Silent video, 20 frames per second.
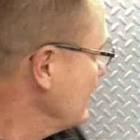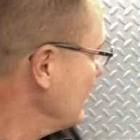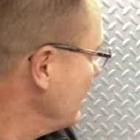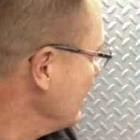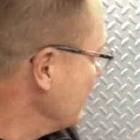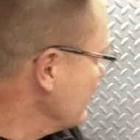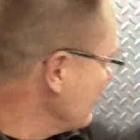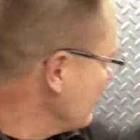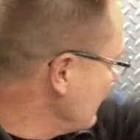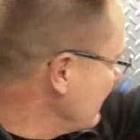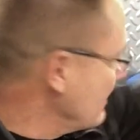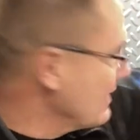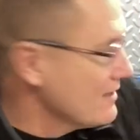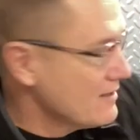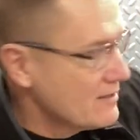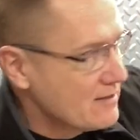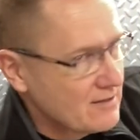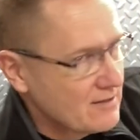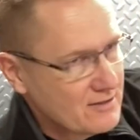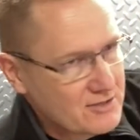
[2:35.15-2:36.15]
and
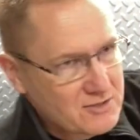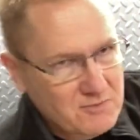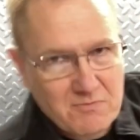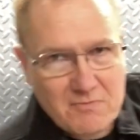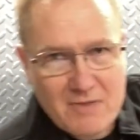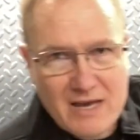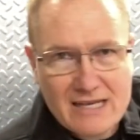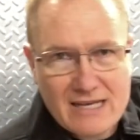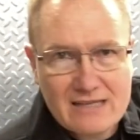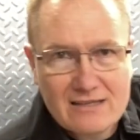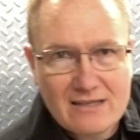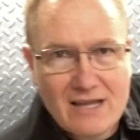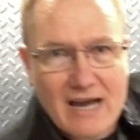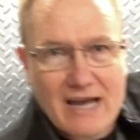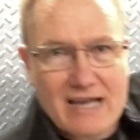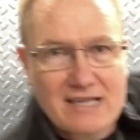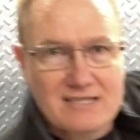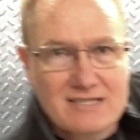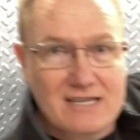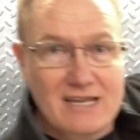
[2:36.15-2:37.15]
then there's many
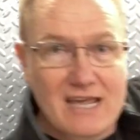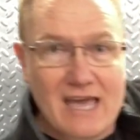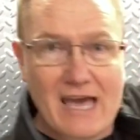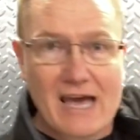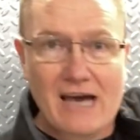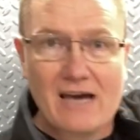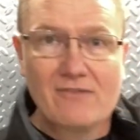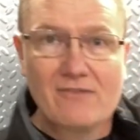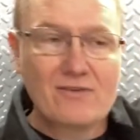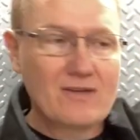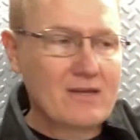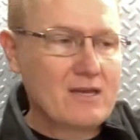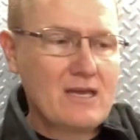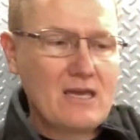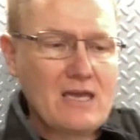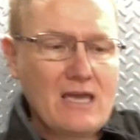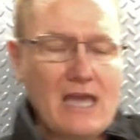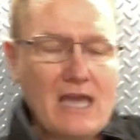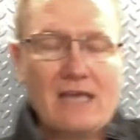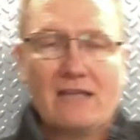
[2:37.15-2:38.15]
lines that have
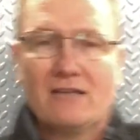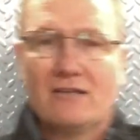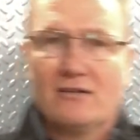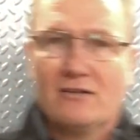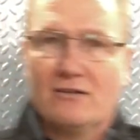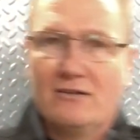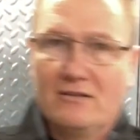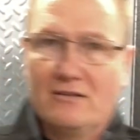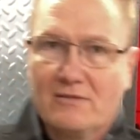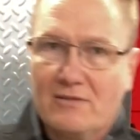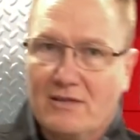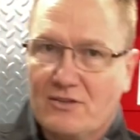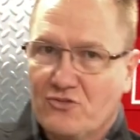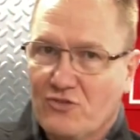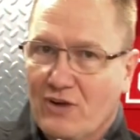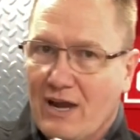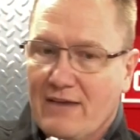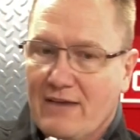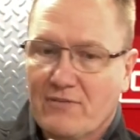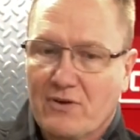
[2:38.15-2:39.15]
a little
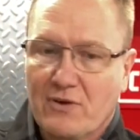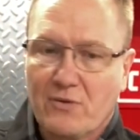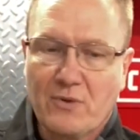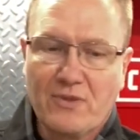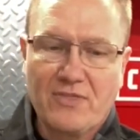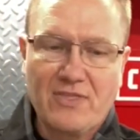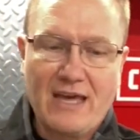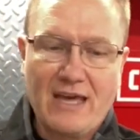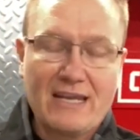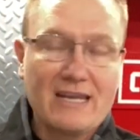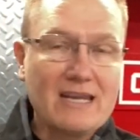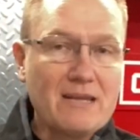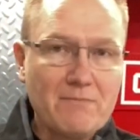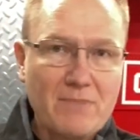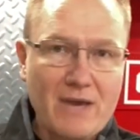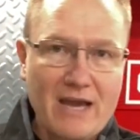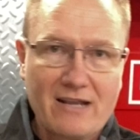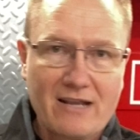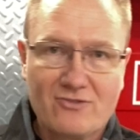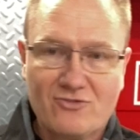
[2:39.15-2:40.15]
driver with that, an
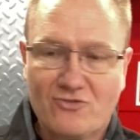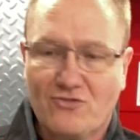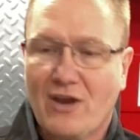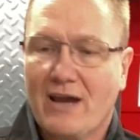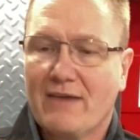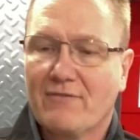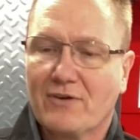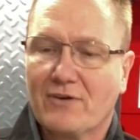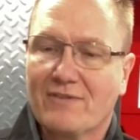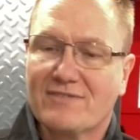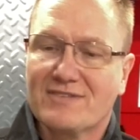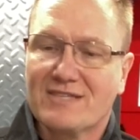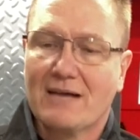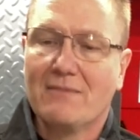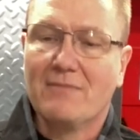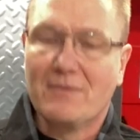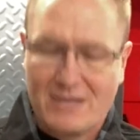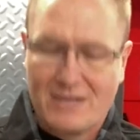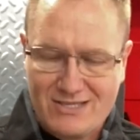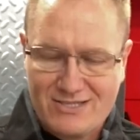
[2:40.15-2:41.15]
impact driver of
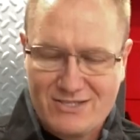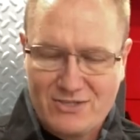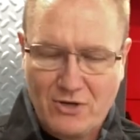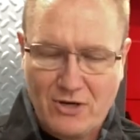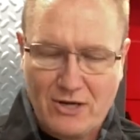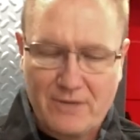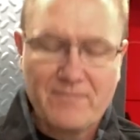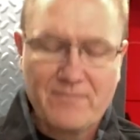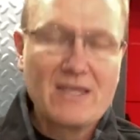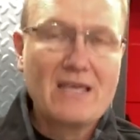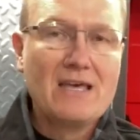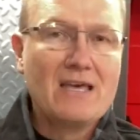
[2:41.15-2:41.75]
some sort.